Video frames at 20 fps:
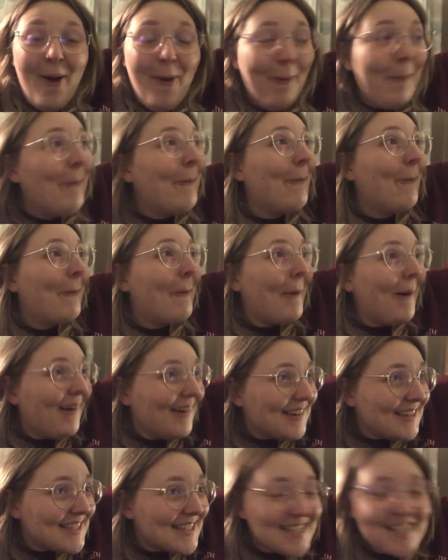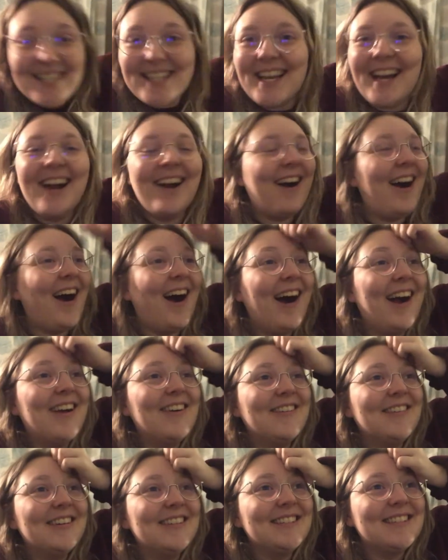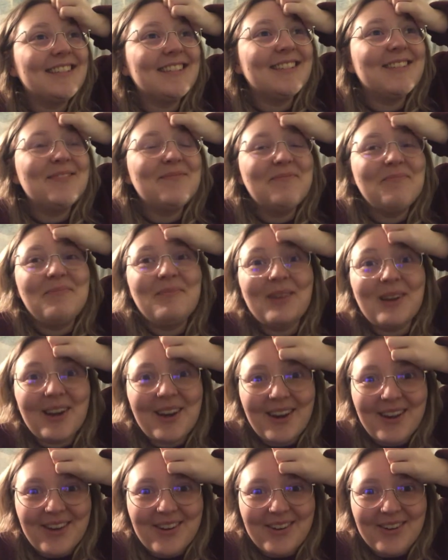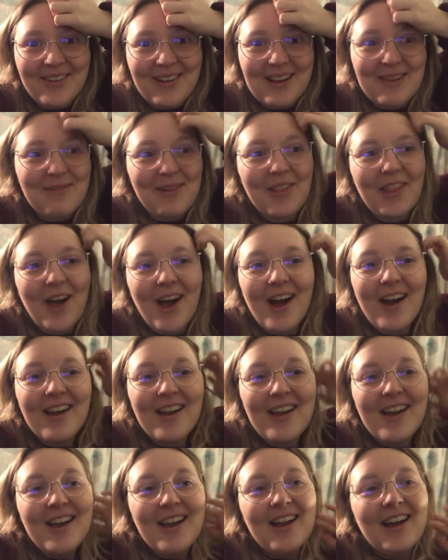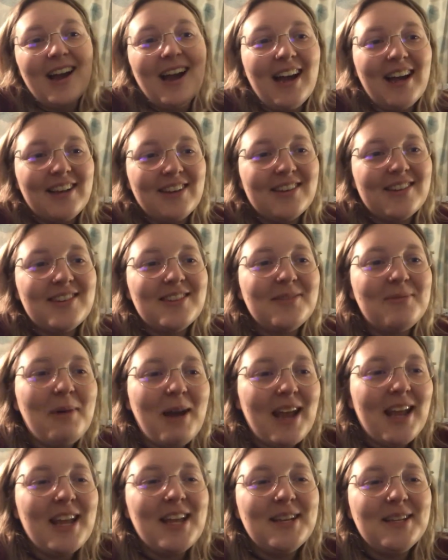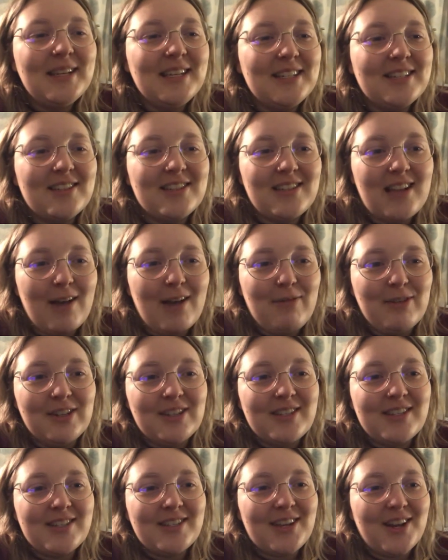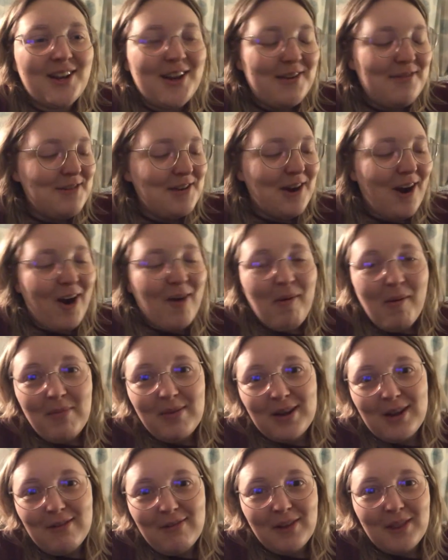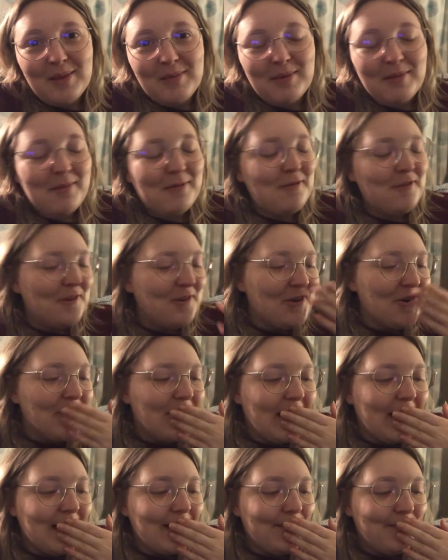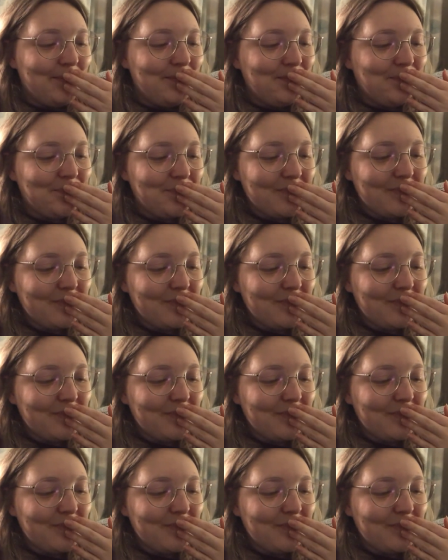what? I was blown away by that, and the way it's discovered. So if you can't remember and you've read the book before, the